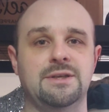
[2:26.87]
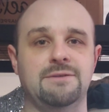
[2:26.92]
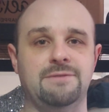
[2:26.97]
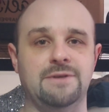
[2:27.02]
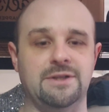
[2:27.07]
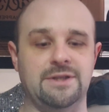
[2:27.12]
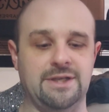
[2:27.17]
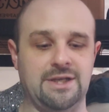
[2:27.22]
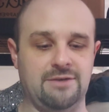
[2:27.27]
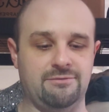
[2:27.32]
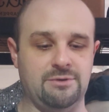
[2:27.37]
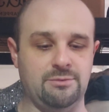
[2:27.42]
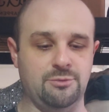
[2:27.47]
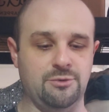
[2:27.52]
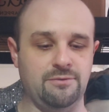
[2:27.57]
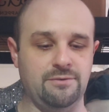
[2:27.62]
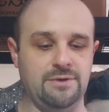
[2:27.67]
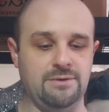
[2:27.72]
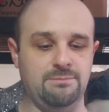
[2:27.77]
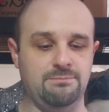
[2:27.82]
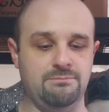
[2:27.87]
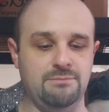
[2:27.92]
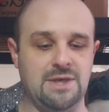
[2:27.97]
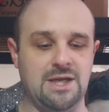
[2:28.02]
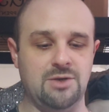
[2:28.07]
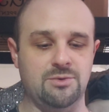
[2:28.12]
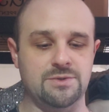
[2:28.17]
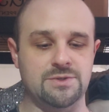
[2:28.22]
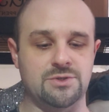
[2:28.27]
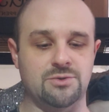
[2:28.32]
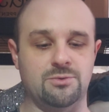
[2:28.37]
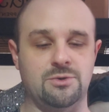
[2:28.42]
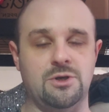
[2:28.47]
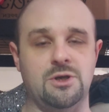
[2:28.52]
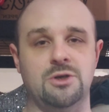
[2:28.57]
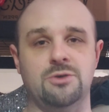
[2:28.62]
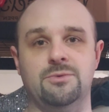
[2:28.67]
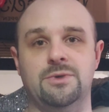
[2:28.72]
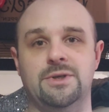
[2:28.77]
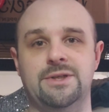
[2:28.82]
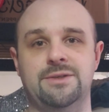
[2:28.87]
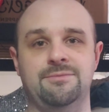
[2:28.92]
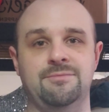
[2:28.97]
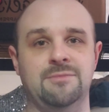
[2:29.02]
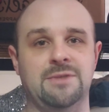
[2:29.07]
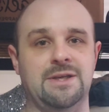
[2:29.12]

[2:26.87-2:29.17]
I felt like every move he made was the wrong one.